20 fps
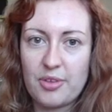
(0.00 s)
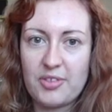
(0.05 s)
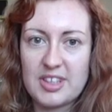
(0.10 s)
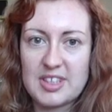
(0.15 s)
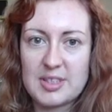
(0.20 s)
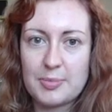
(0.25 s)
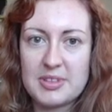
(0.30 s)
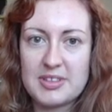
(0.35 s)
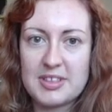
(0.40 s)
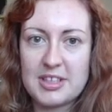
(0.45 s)
its
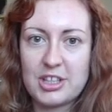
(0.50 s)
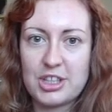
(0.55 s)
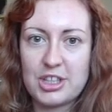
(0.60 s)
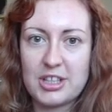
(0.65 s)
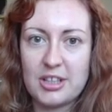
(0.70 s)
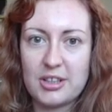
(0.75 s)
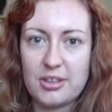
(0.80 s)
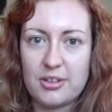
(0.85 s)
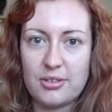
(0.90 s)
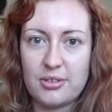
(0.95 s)
position
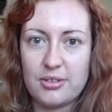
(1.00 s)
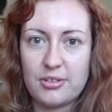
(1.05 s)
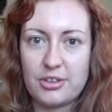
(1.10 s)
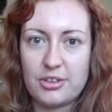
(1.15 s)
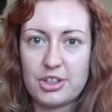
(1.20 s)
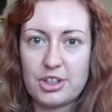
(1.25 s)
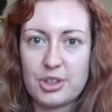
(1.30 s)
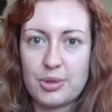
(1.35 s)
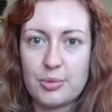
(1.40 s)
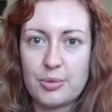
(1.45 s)
at
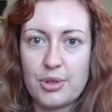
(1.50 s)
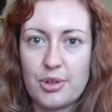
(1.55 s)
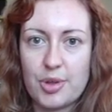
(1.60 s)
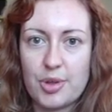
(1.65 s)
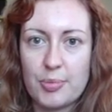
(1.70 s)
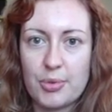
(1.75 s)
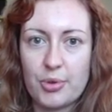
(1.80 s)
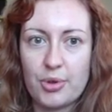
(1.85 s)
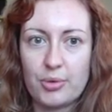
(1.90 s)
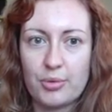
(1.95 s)
launch will the
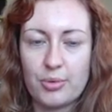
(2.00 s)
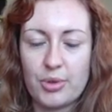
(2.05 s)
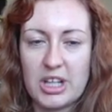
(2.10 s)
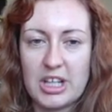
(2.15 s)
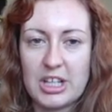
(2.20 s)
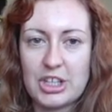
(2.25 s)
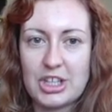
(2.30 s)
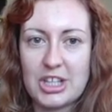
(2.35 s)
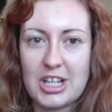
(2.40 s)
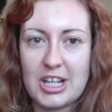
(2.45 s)
ball
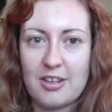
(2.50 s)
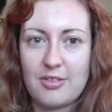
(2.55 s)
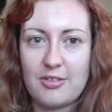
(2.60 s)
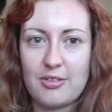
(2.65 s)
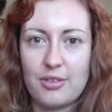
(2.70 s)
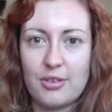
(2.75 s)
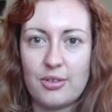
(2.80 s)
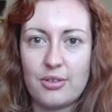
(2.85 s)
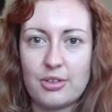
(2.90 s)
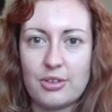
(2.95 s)
reach if
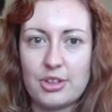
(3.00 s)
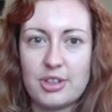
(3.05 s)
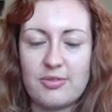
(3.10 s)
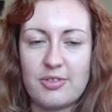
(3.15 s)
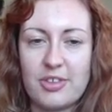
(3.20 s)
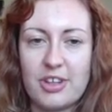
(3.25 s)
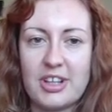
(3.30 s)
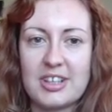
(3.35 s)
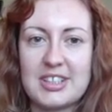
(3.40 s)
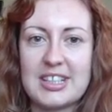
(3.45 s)
launched
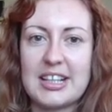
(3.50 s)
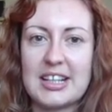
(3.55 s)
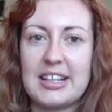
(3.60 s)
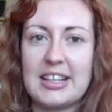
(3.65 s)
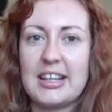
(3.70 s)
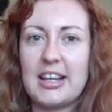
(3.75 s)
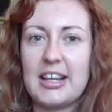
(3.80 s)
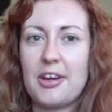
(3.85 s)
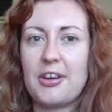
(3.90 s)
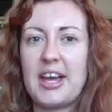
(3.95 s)

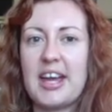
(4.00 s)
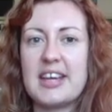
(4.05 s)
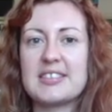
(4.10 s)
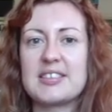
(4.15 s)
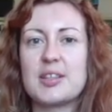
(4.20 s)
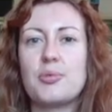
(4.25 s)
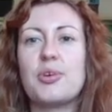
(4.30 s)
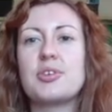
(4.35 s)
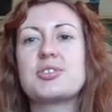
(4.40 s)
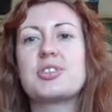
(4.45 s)
vertically? Okay,
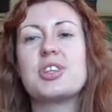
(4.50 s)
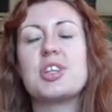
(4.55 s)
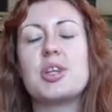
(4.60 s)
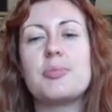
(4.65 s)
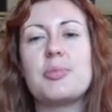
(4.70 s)
so what's going to